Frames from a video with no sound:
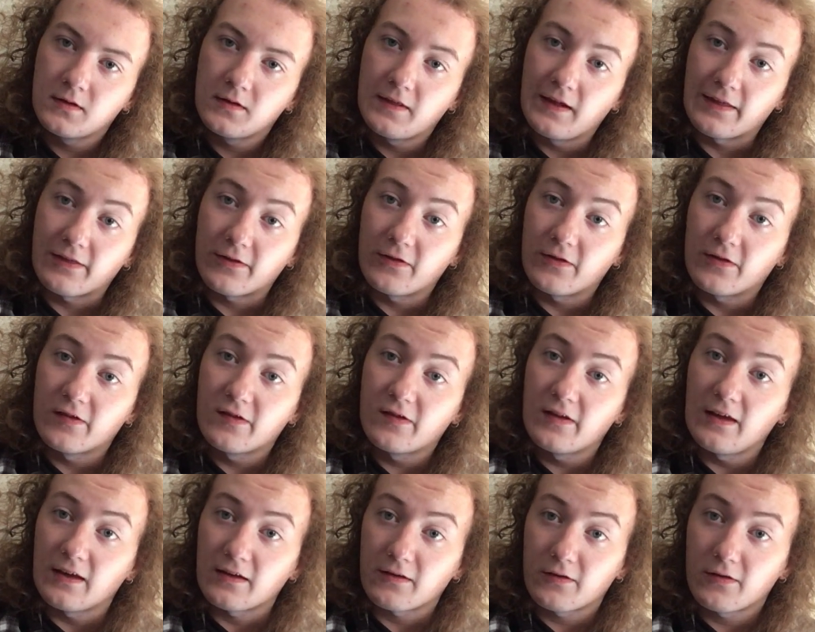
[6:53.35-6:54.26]
That's the
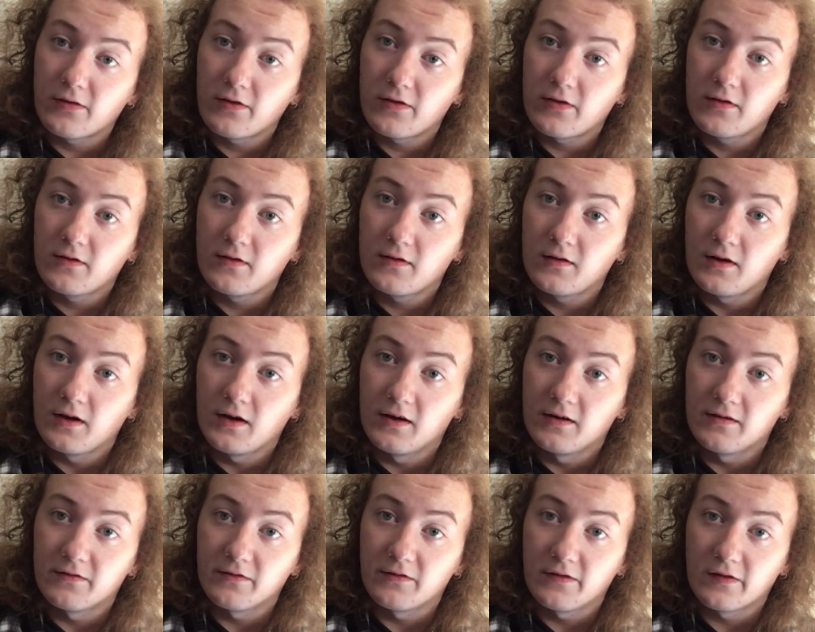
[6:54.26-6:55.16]
6th
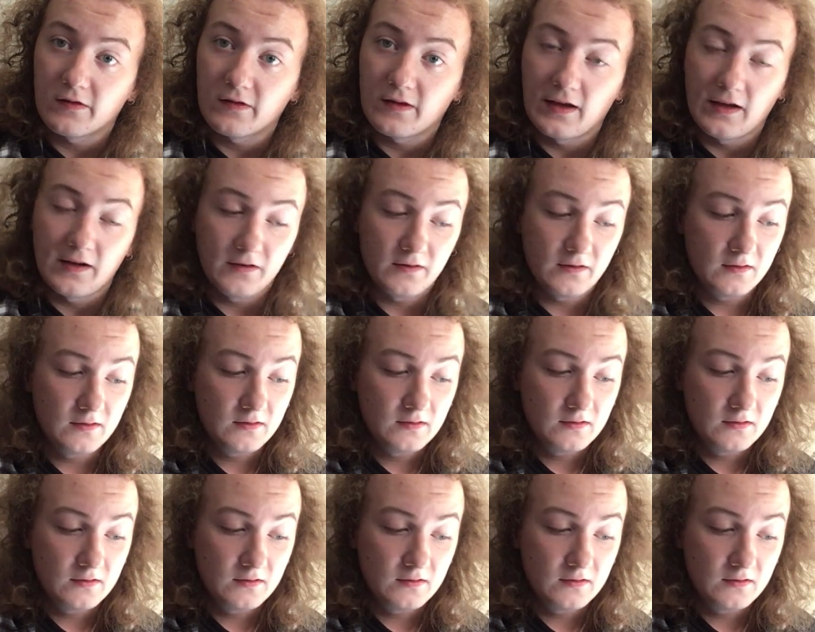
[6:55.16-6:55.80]
of the scale.